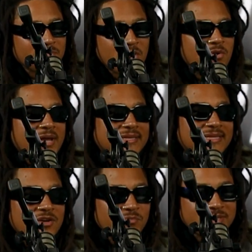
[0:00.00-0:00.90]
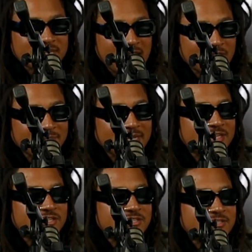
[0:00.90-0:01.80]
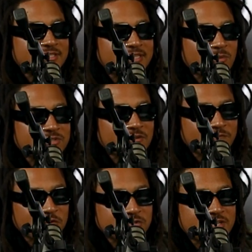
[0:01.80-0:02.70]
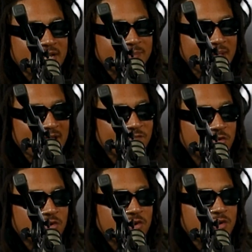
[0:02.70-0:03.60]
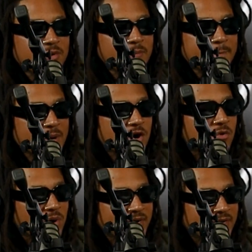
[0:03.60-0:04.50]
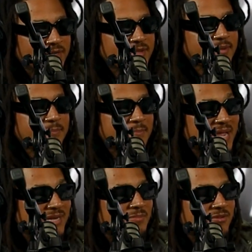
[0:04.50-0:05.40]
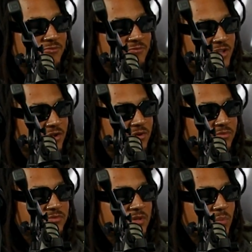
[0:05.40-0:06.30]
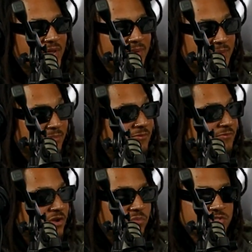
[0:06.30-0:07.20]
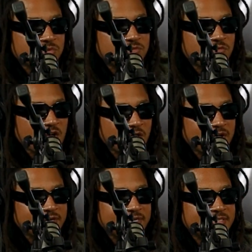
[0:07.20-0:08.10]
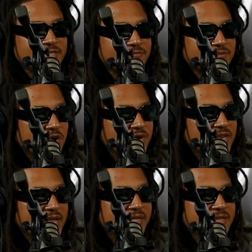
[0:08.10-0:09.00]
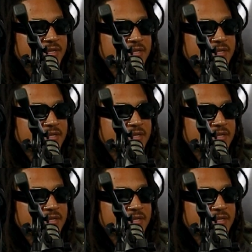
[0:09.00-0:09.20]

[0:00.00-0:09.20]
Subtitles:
bro. It didn't retire me. It just that was the first time ever marijuana made me feel the way it made me feel, which was very uneasy, very like